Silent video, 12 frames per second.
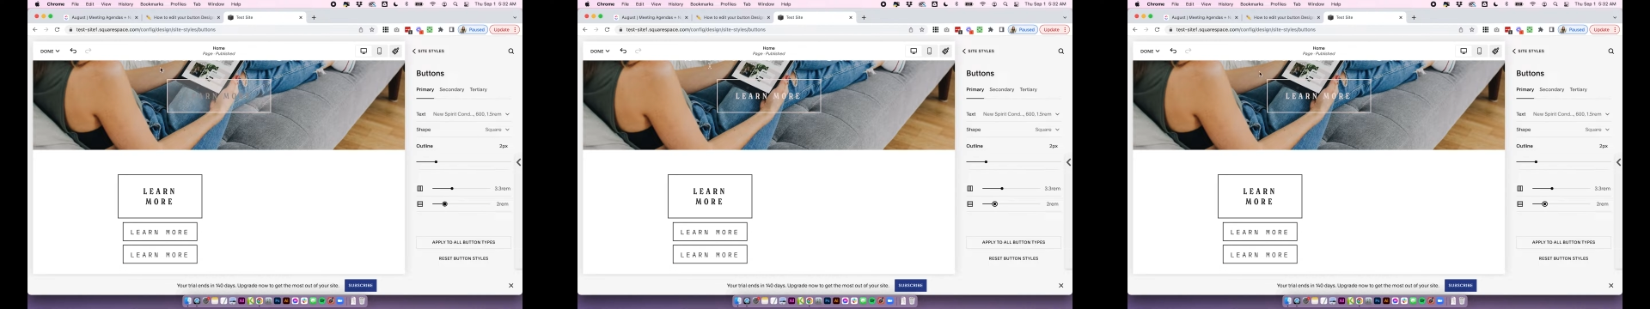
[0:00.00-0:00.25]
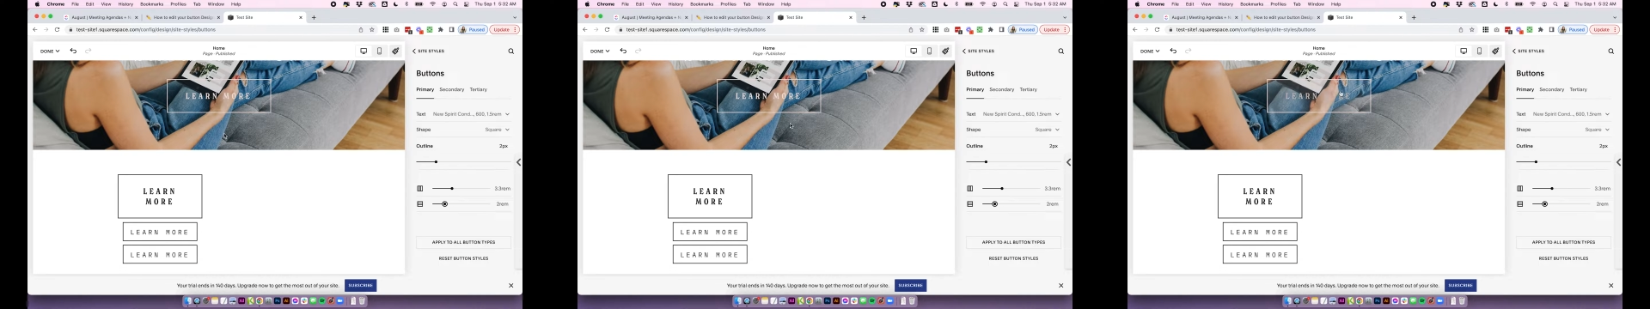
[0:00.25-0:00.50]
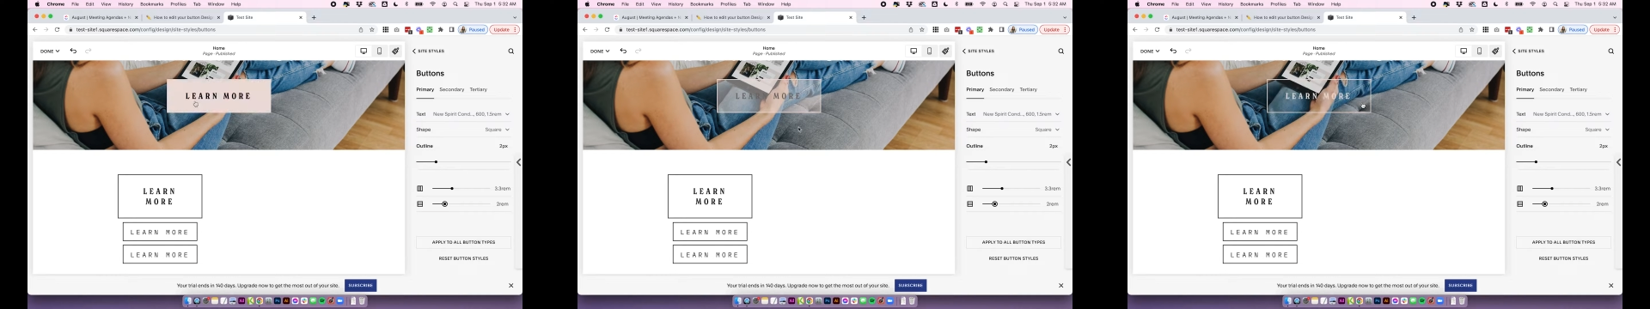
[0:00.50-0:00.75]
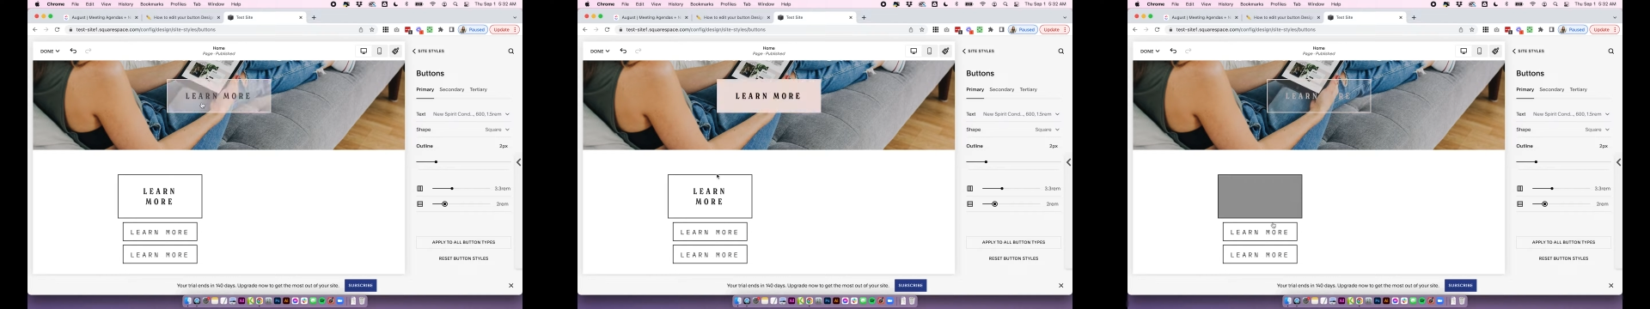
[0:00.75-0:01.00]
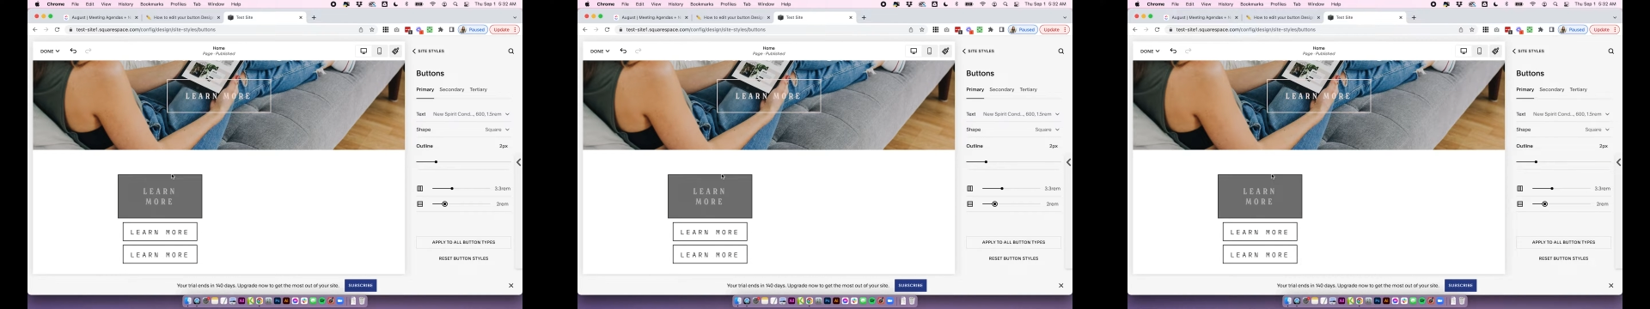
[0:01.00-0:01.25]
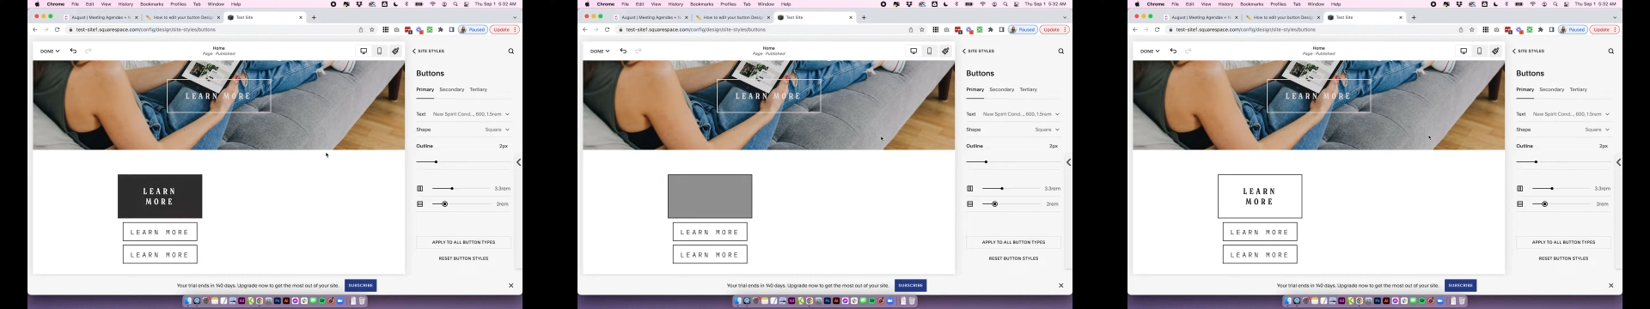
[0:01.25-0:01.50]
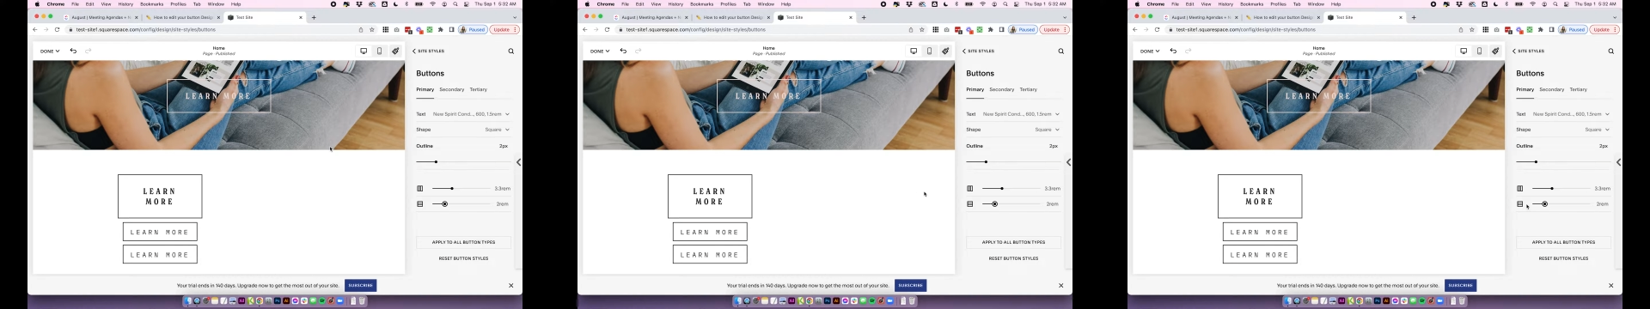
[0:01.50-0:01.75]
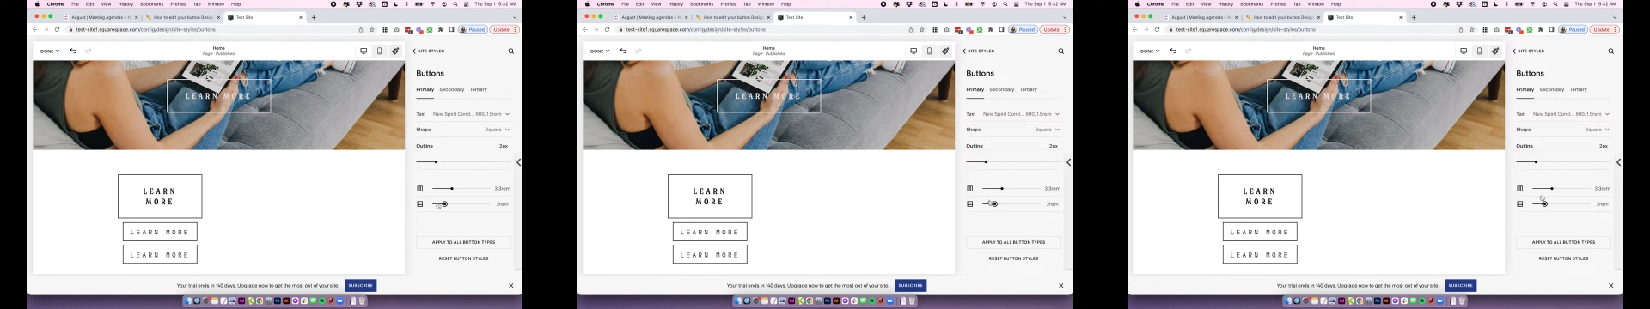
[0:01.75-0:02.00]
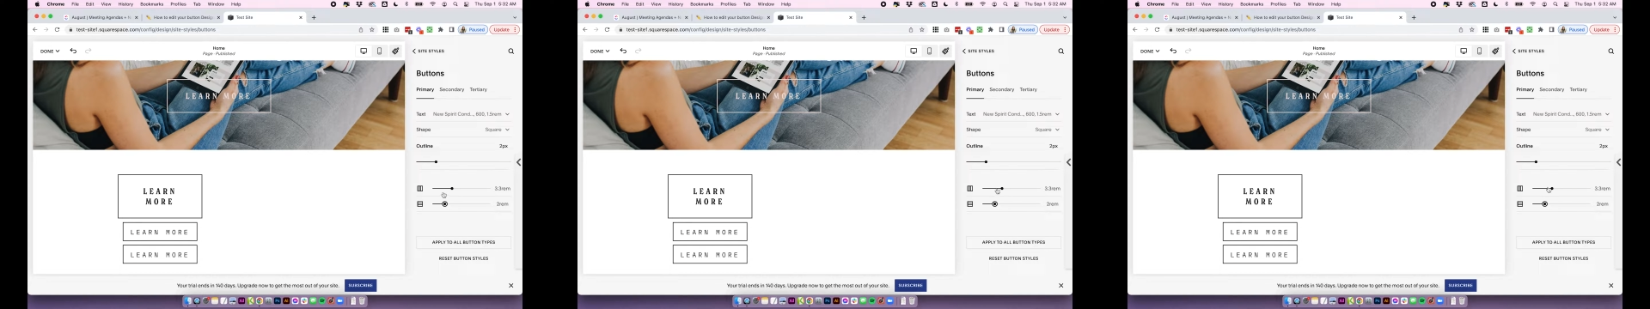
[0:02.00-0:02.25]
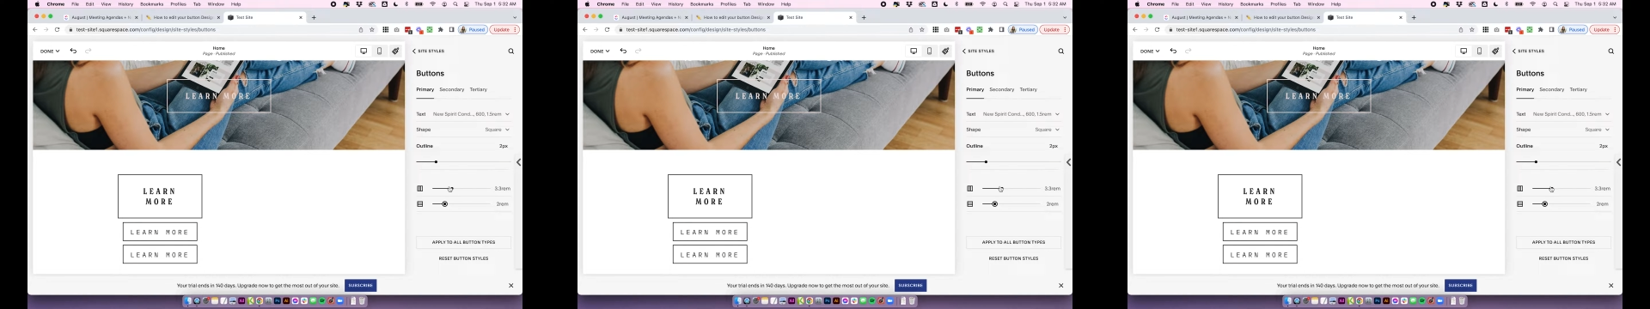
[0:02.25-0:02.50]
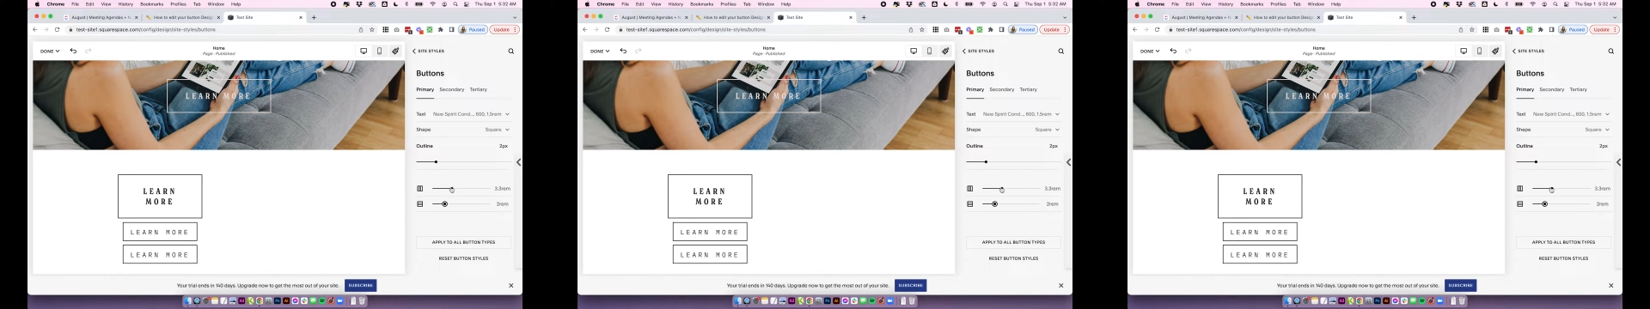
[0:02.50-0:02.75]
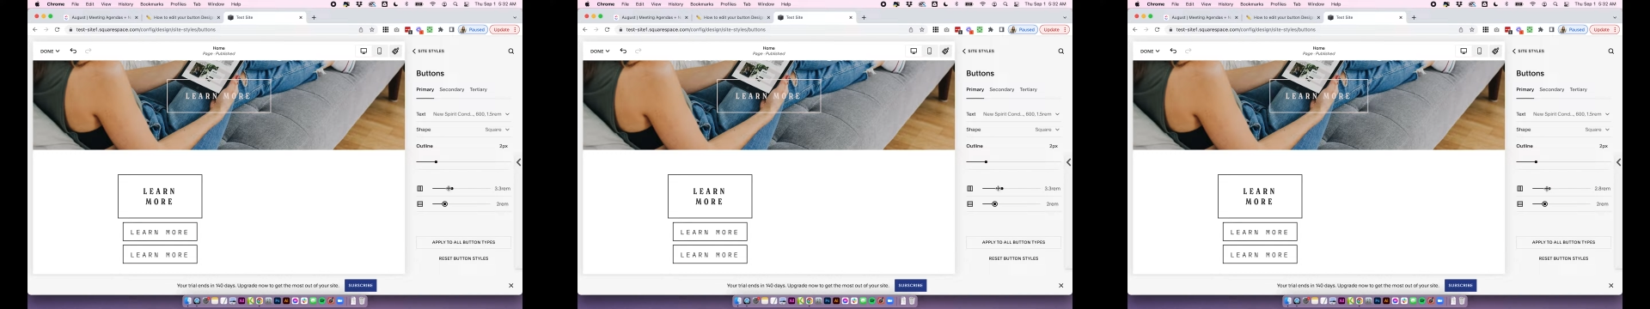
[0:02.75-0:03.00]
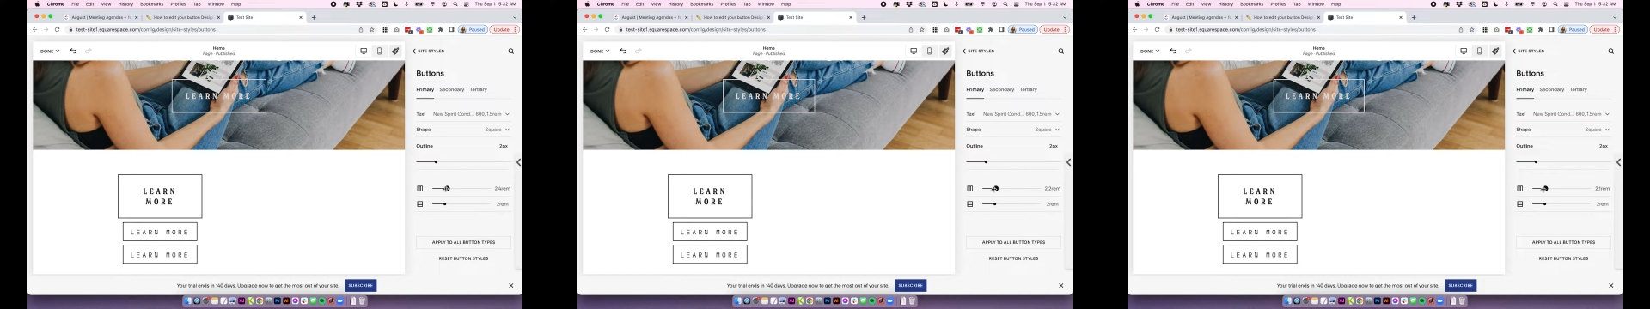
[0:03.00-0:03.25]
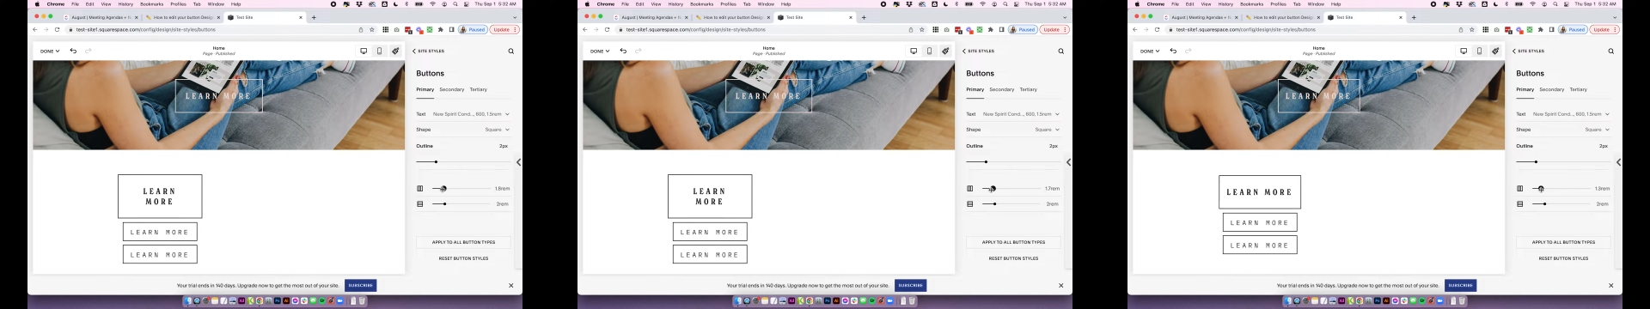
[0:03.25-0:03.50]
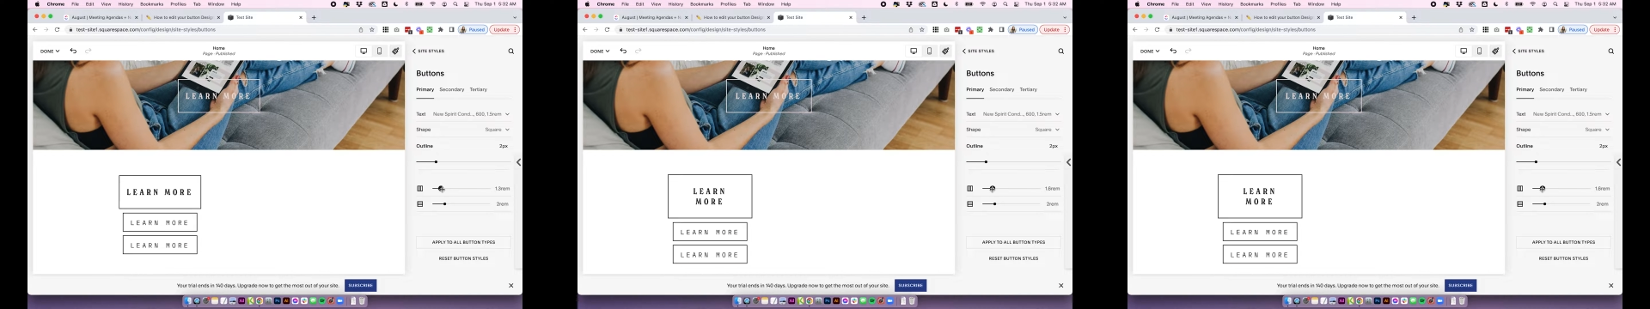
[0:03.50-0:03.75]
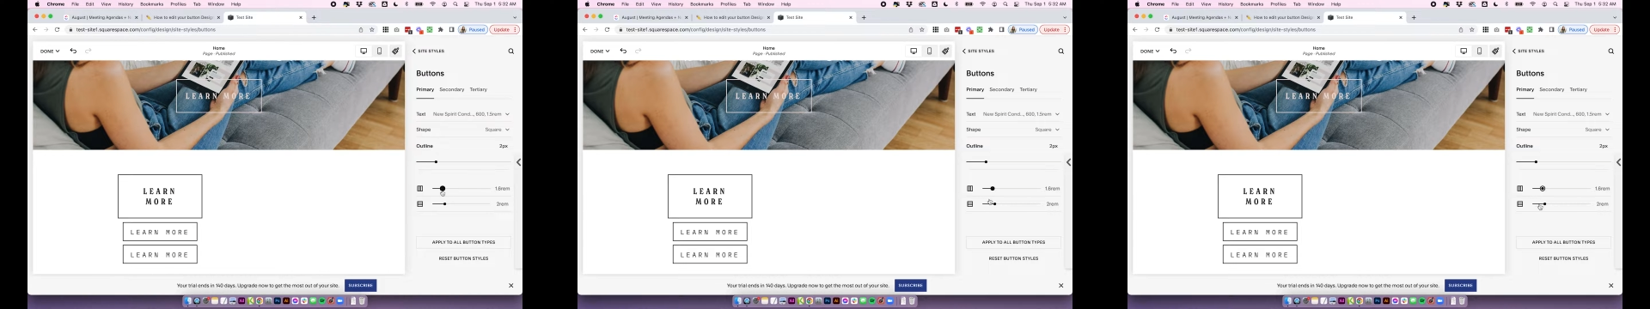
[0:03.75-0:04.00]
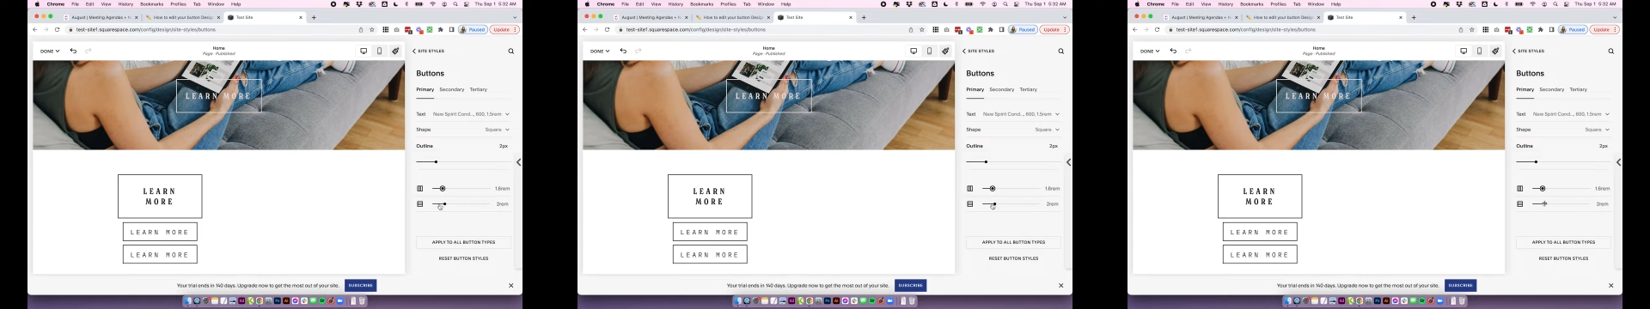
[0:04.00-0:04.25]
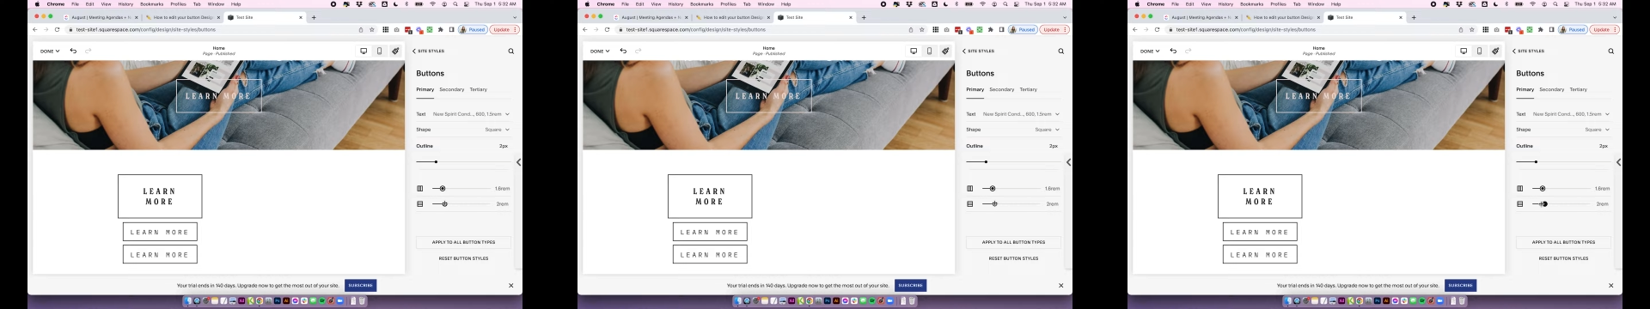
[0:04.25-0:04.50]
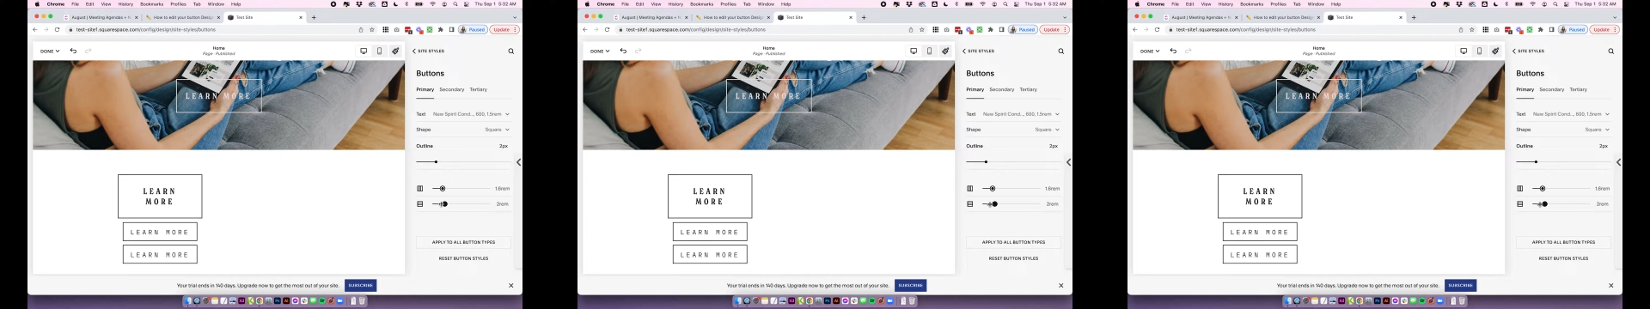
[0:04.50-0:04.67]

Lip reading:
[unreadable: no face in view]